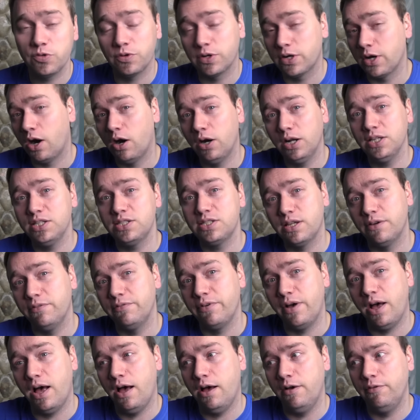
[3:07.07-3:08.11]
regardless
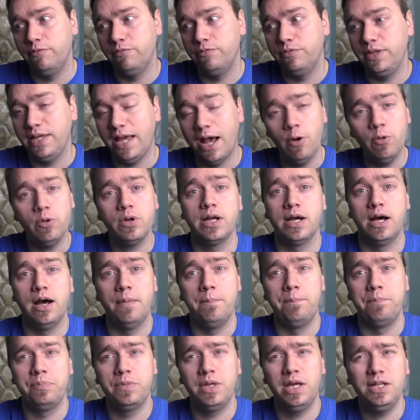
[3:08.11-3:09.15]
of the
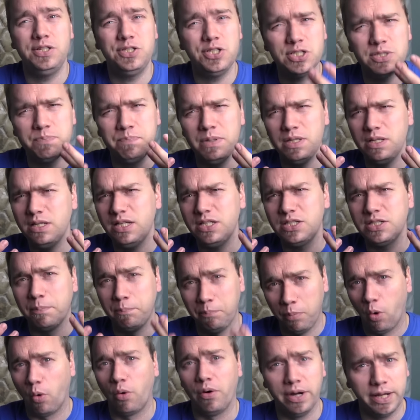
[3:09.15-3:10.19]
outcome, it just is a
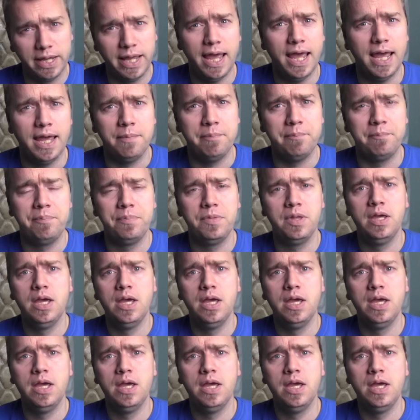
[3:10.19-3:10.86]
boring game.